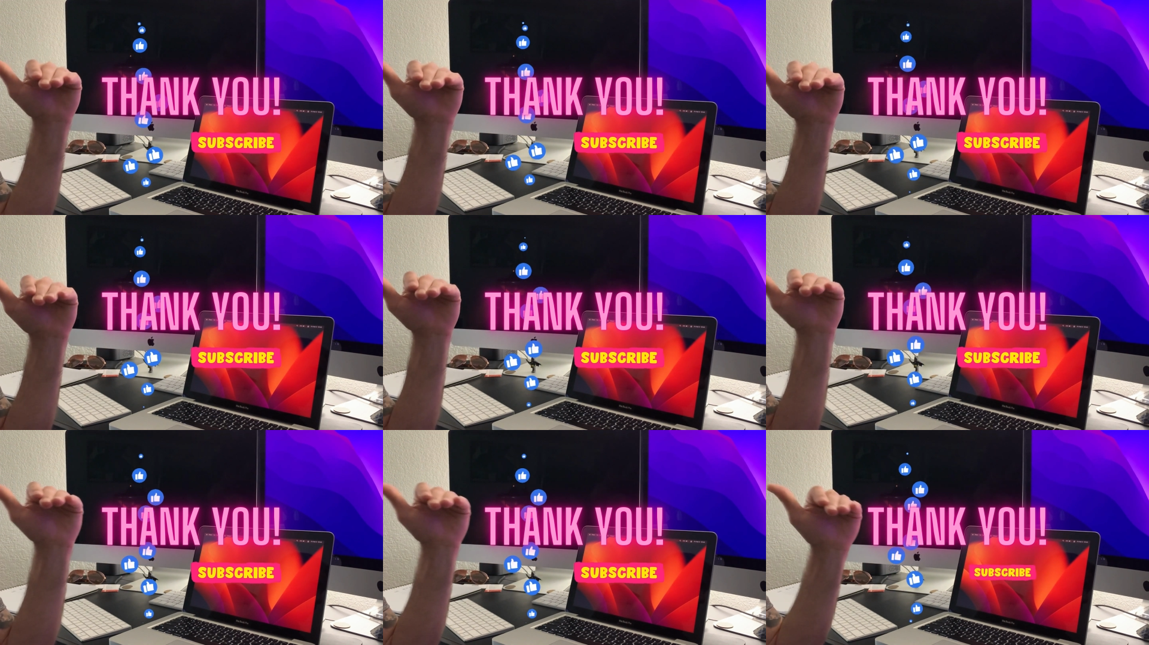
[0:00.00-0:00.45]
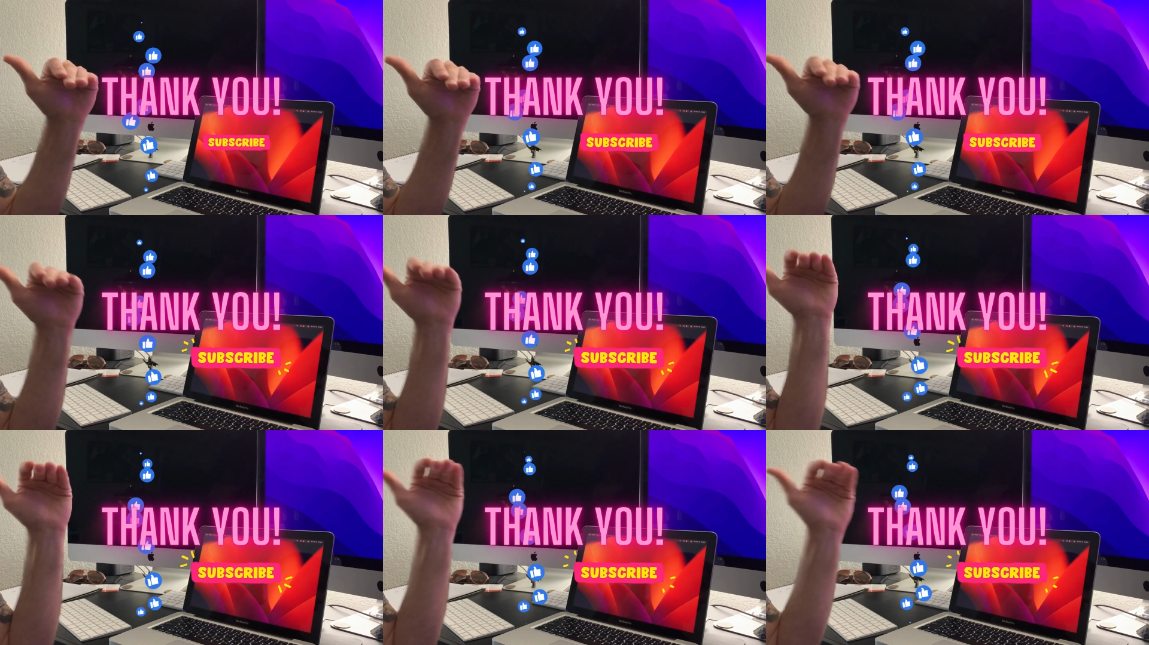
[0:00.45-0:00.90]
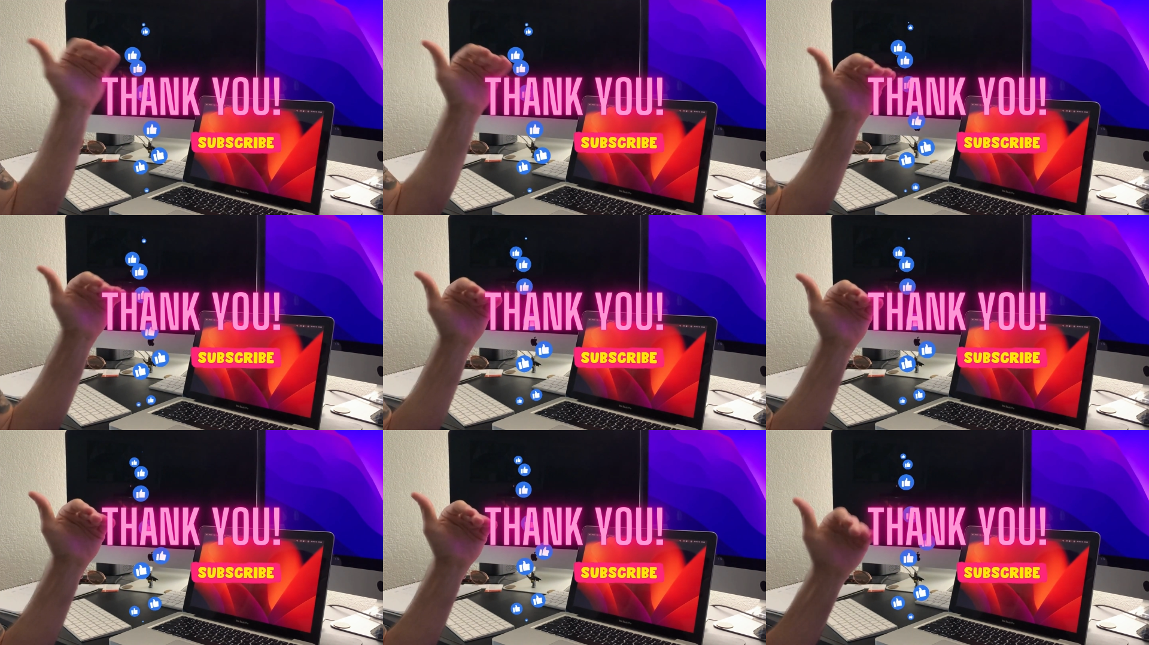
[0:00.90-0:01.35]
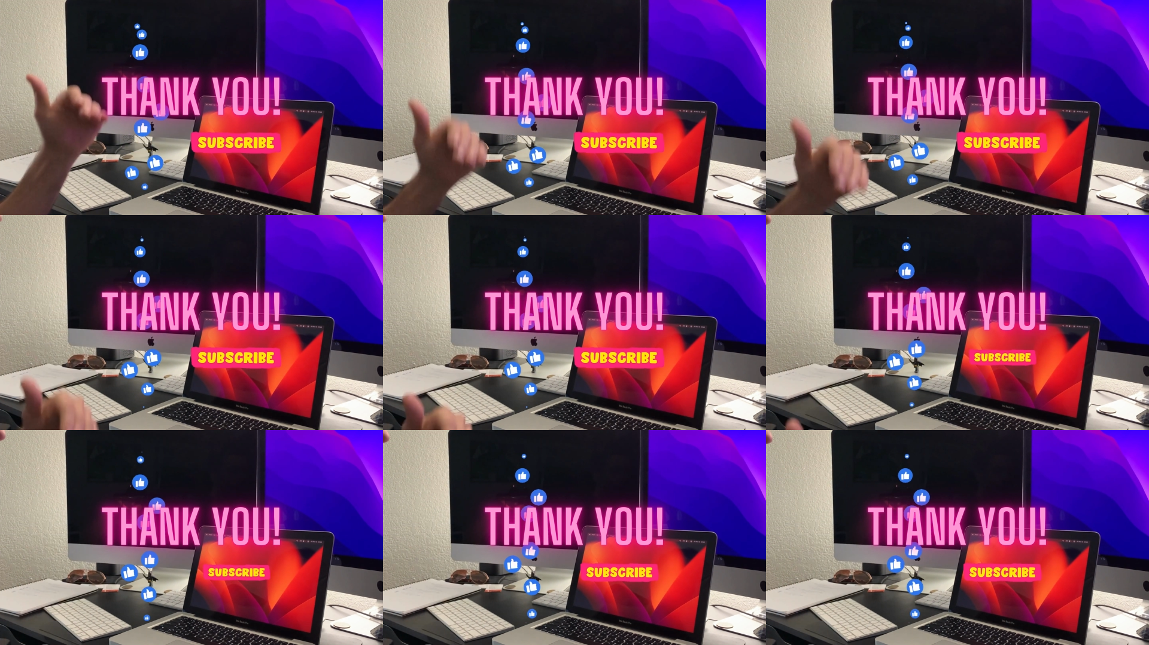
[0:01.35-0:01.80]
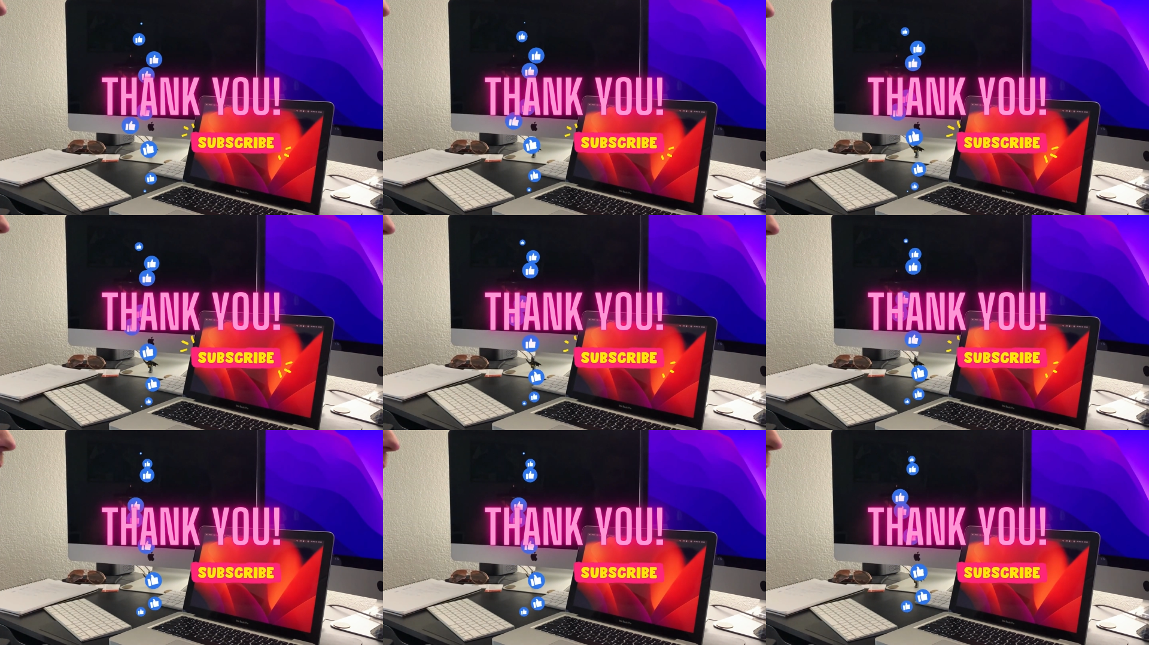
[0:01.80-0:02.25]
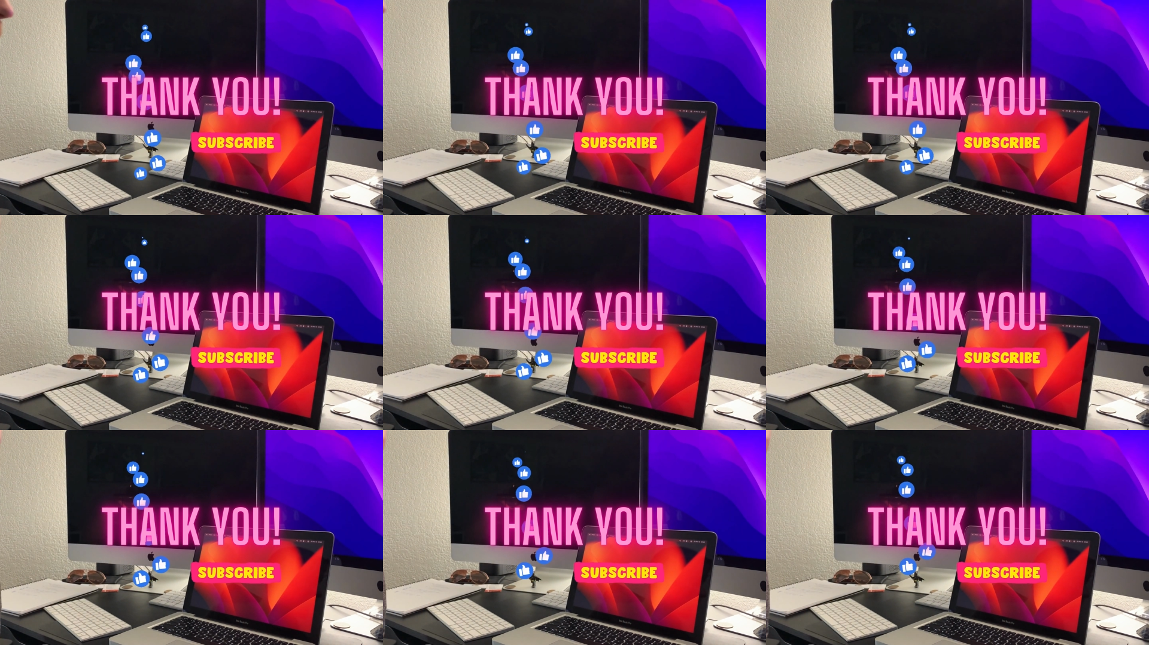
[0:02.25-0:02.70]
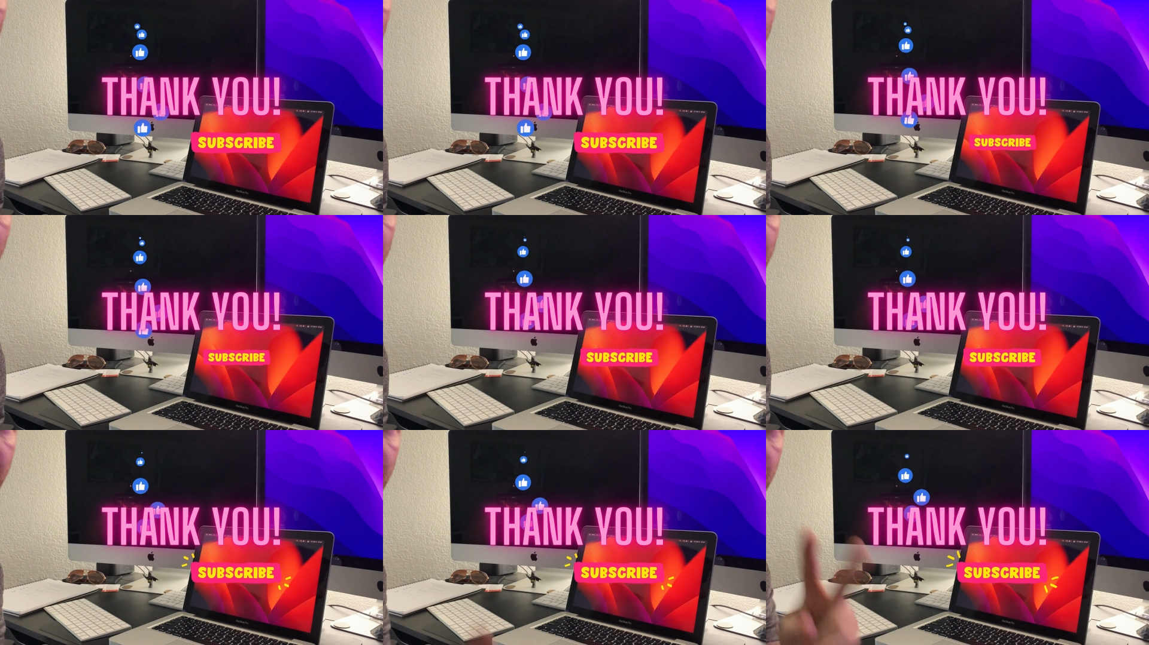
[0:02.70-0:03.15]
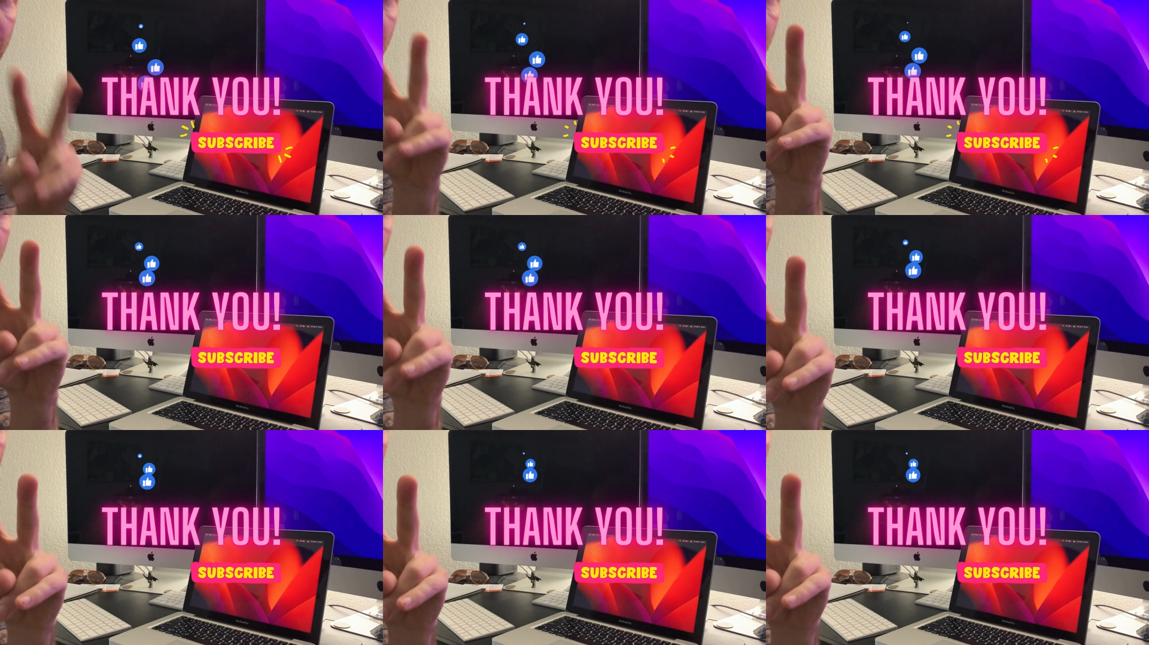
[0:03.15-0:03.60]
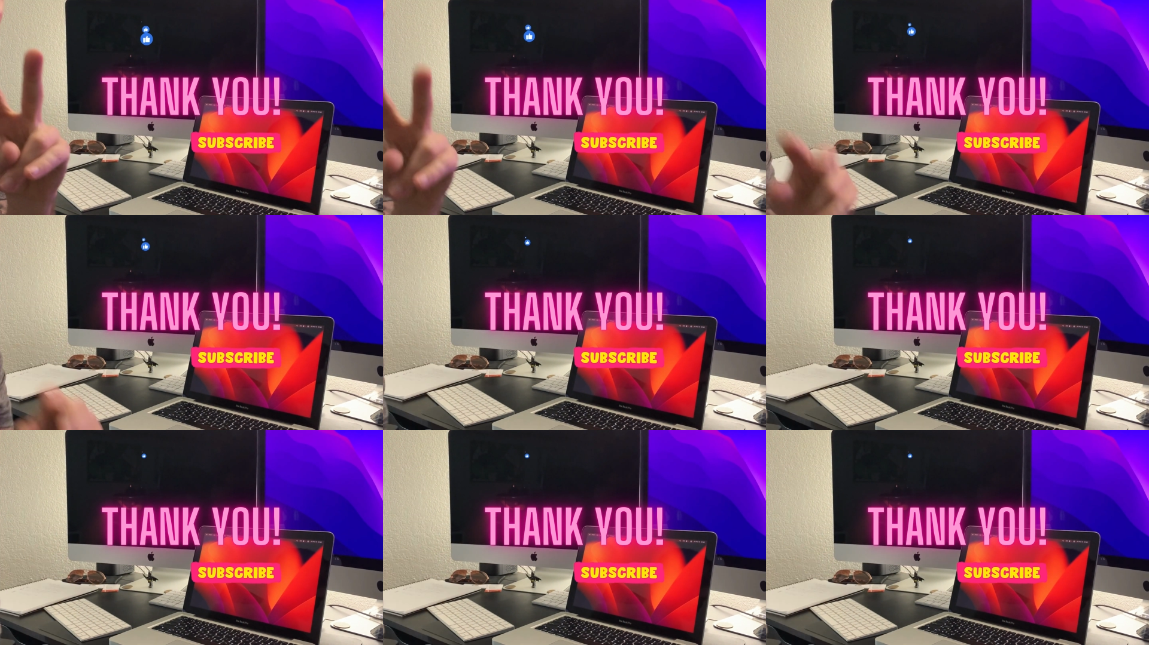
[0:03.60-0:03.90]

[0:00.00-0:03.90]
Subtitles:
(no speaker visible)